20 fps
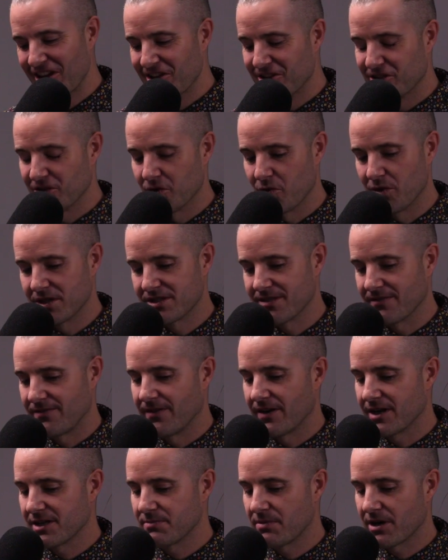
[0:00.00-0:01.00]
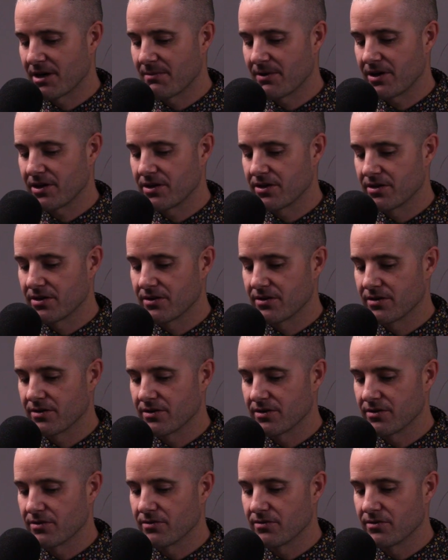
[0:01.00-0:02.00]
So what's the funnest part about
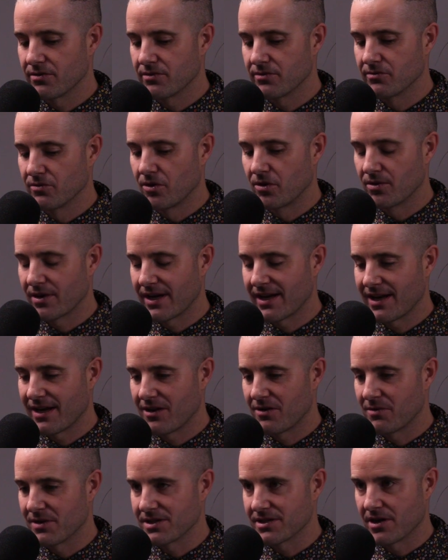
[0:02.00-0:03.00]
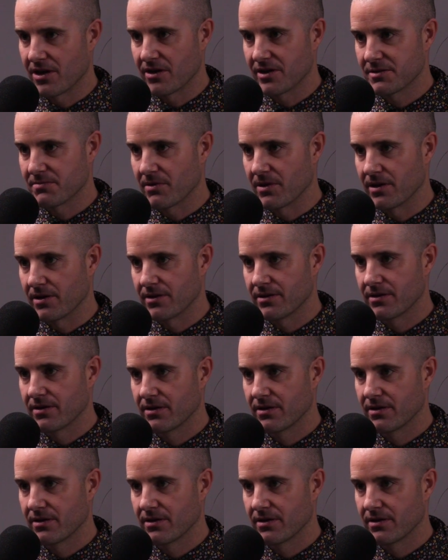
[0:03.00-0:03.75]
your role right now and what's the hardest part?